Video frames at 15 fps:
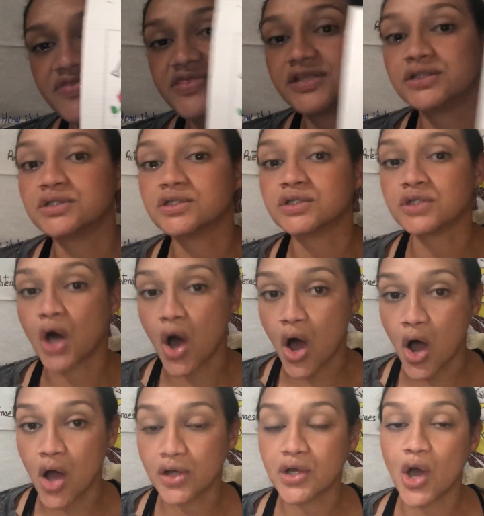the
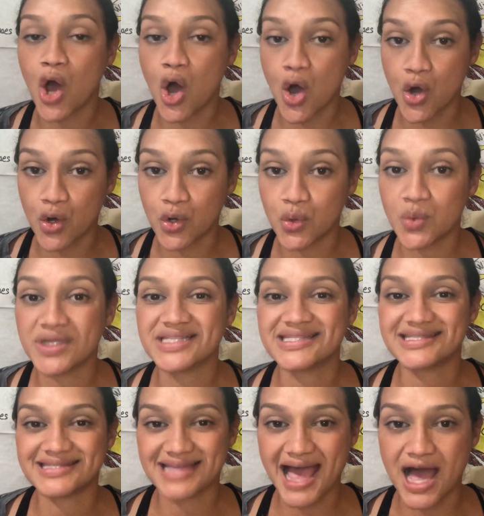long O
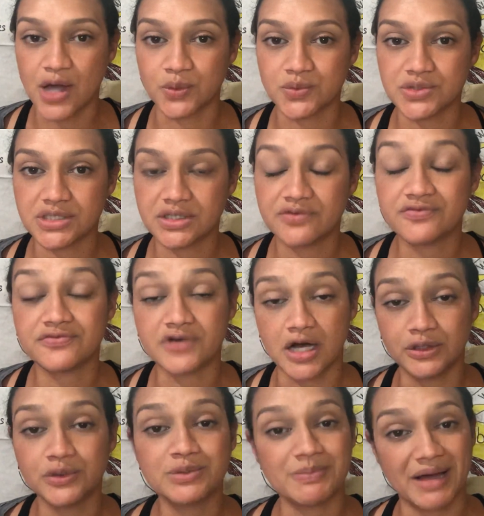sound
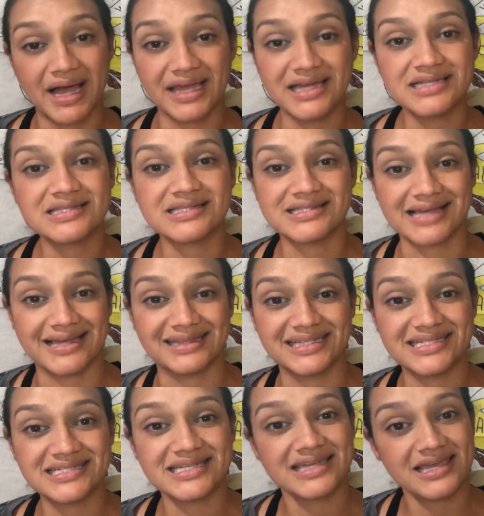followed by a
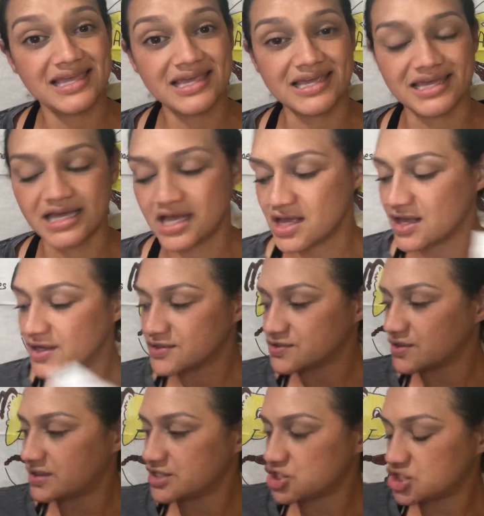silent E.
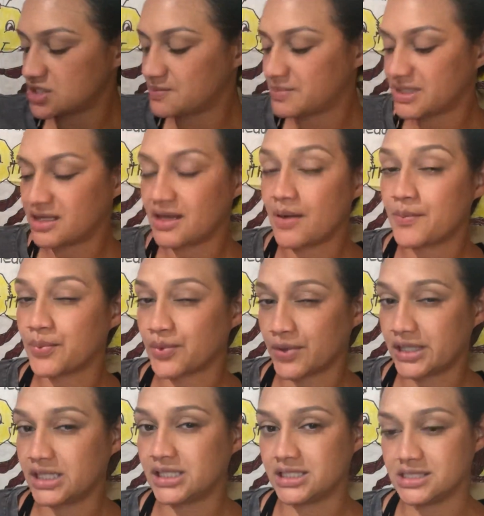So this should be
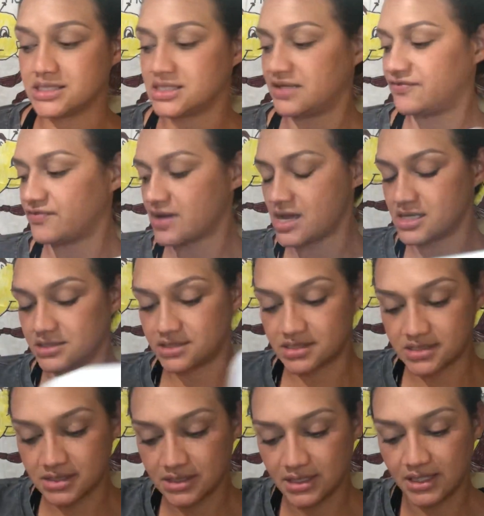pretty easy for us.
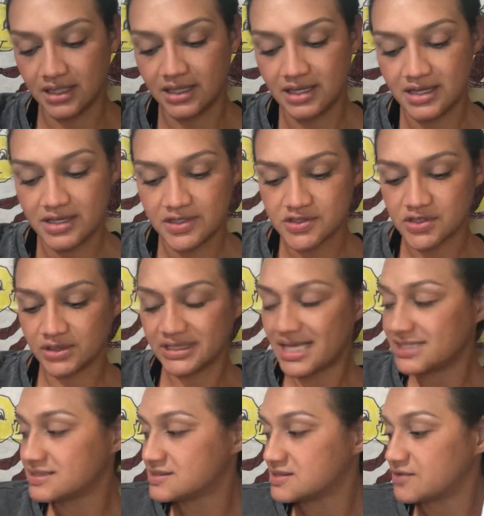So
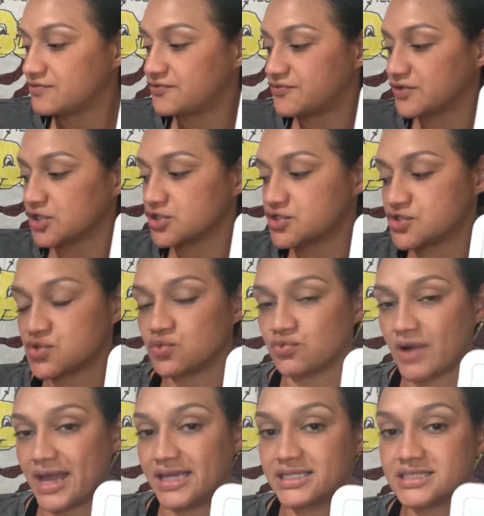let's first
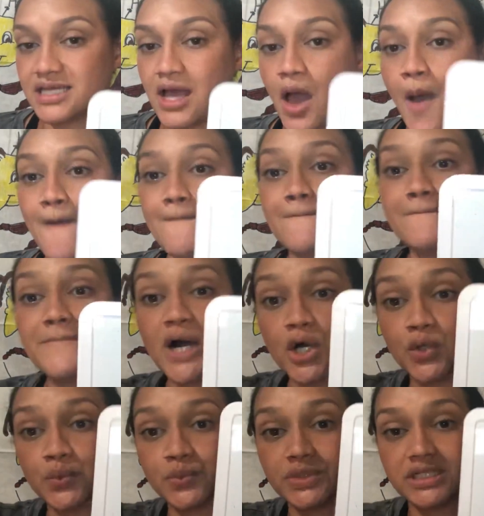write
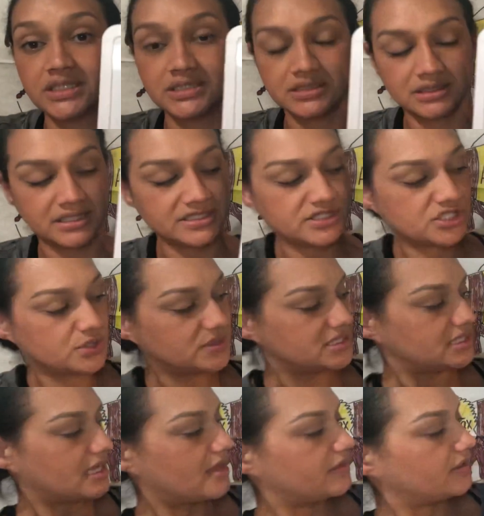bone. Let's do it
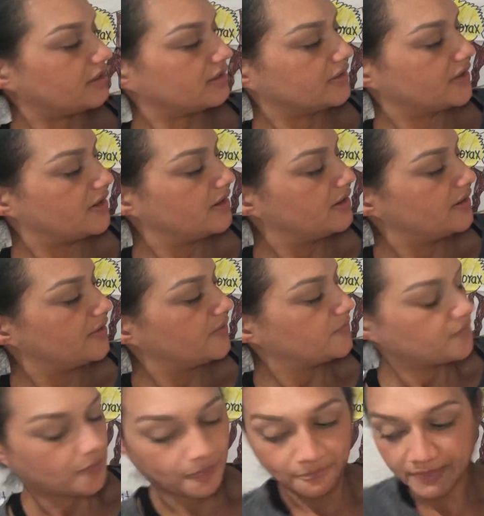together.
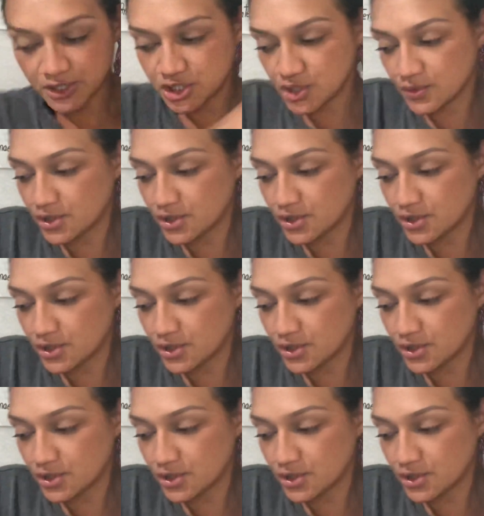You are